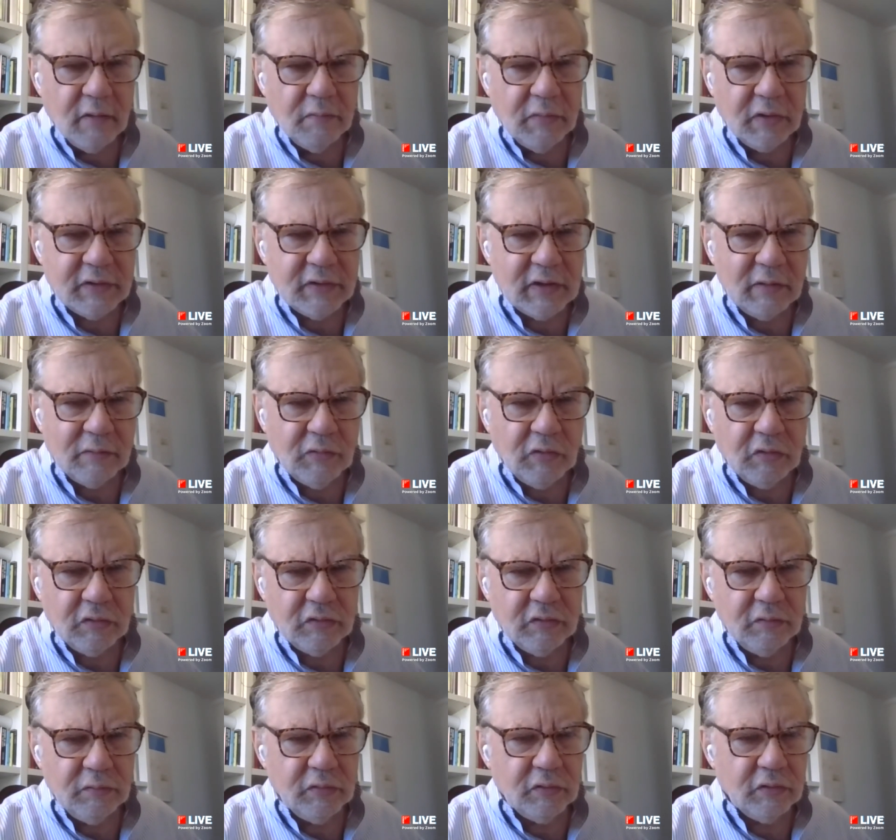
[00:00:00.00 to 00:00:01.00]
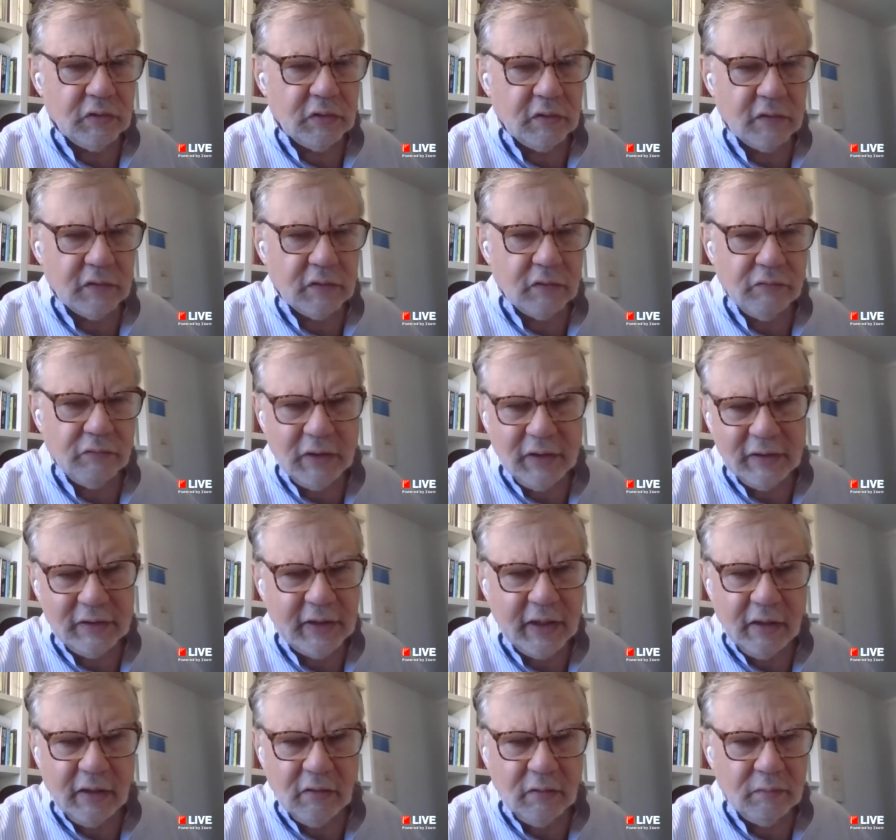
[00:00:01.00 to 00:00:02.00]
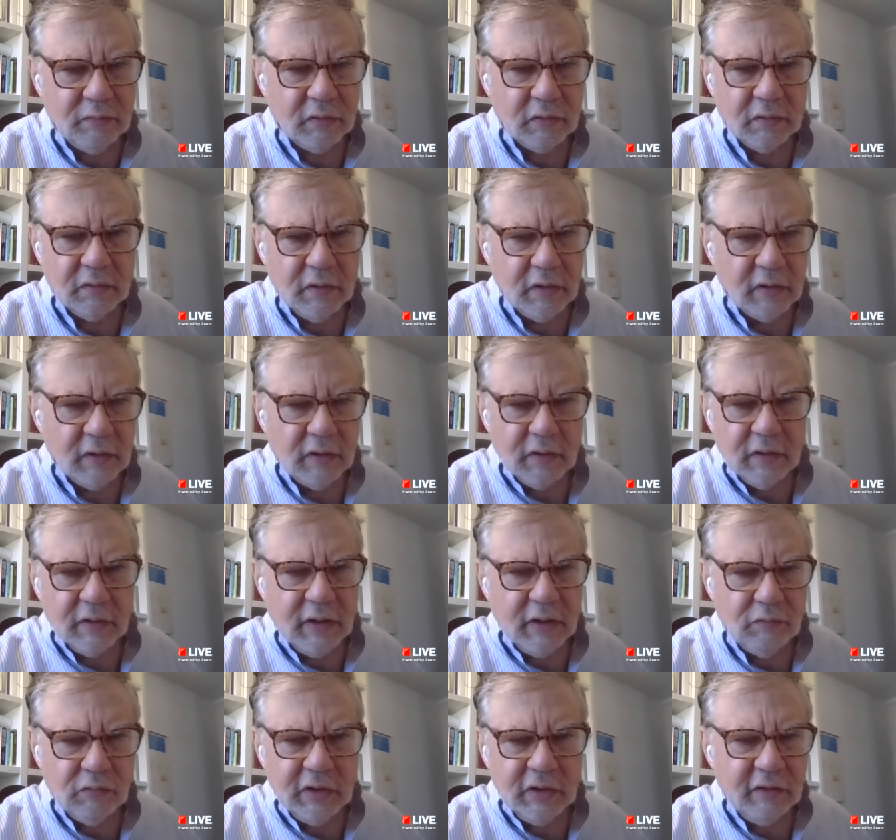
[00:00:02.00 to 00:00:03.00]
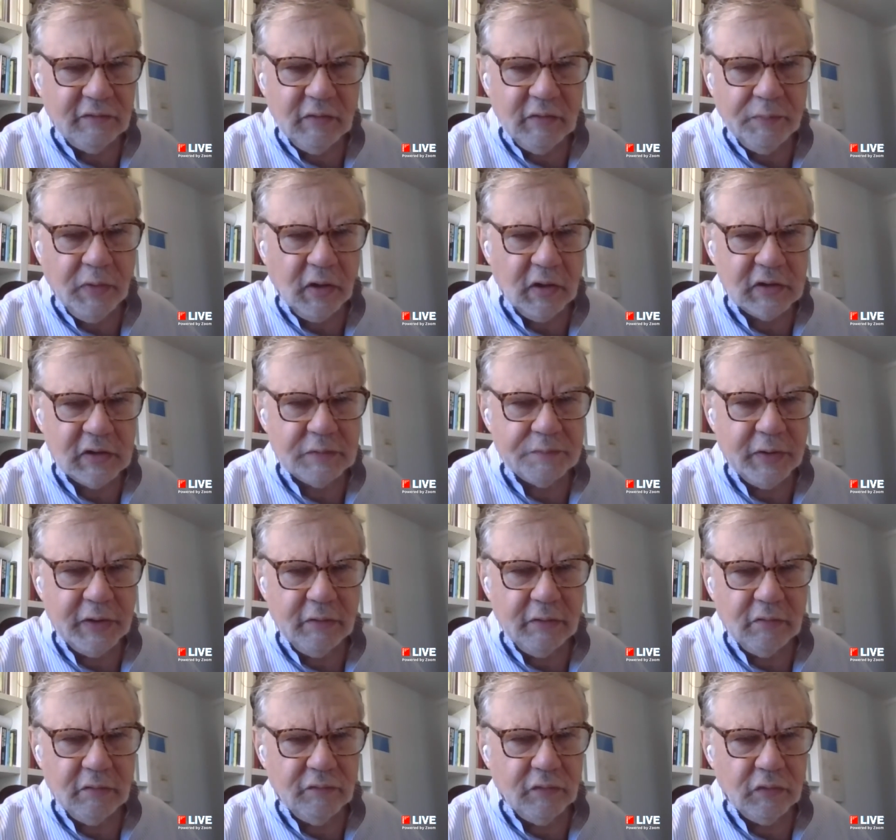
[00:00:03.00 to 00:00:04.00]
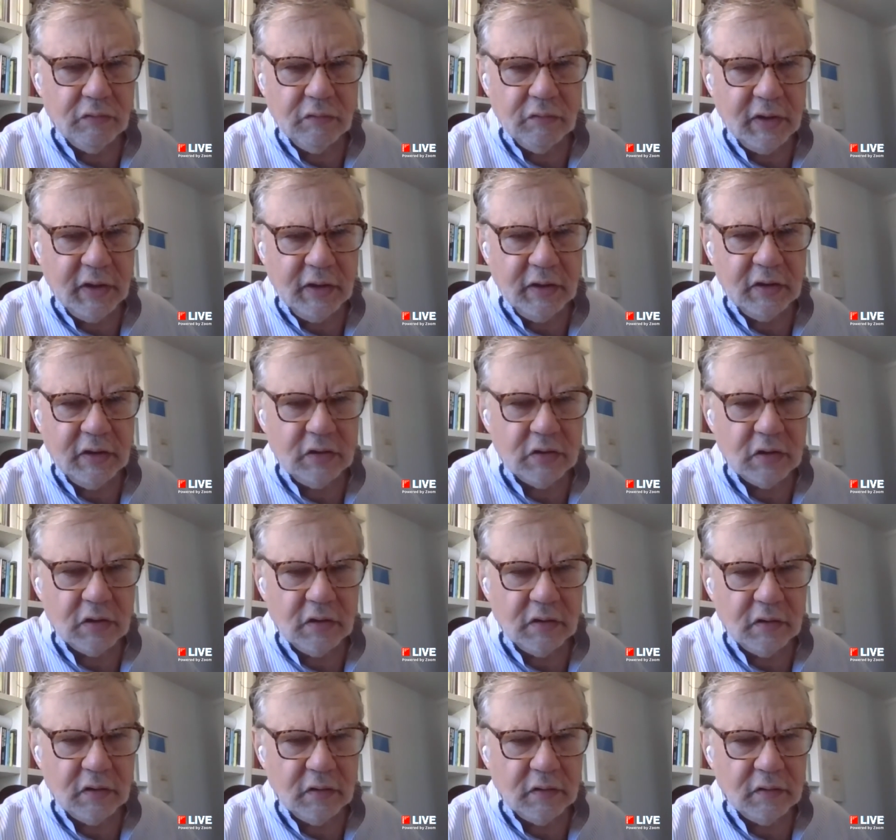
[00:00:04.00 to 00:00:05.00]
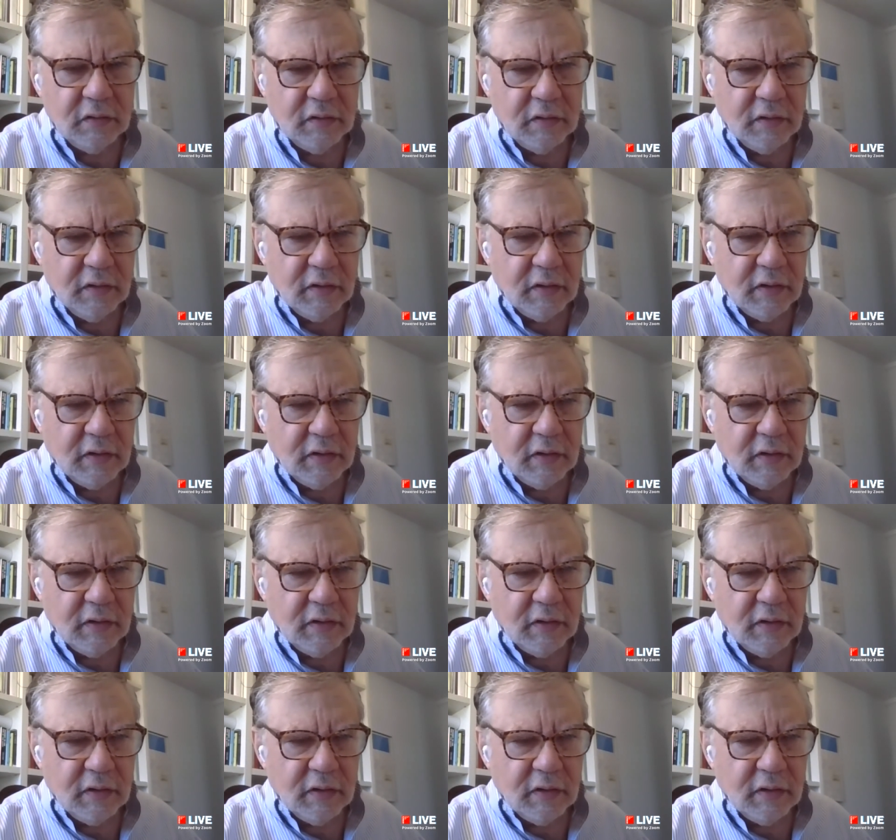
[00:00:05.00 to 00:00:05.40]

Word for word: But some contributions are really terrible. They would never pass peer review in any journal